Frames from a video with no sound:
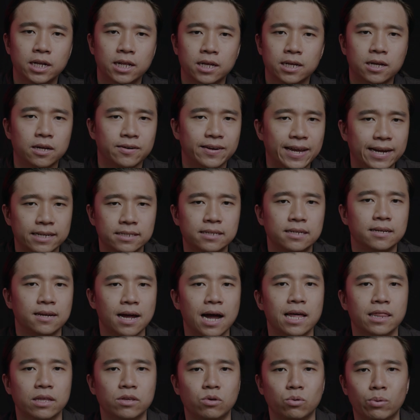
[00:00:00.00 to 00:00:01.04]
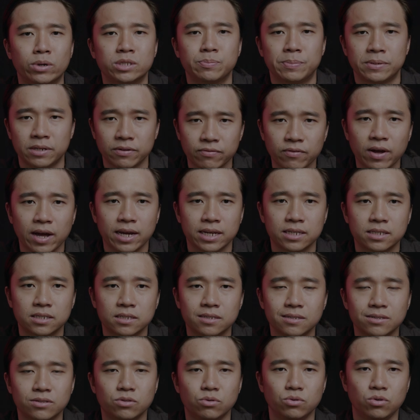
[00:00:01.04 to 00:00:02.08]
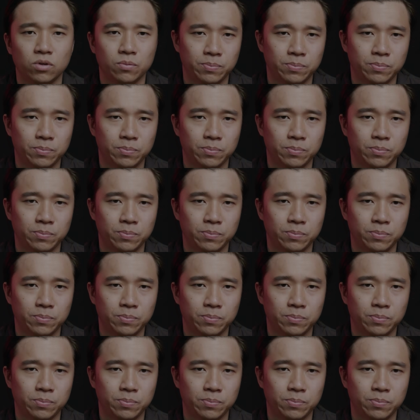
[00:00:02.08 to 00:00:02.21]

connecting other USB device to your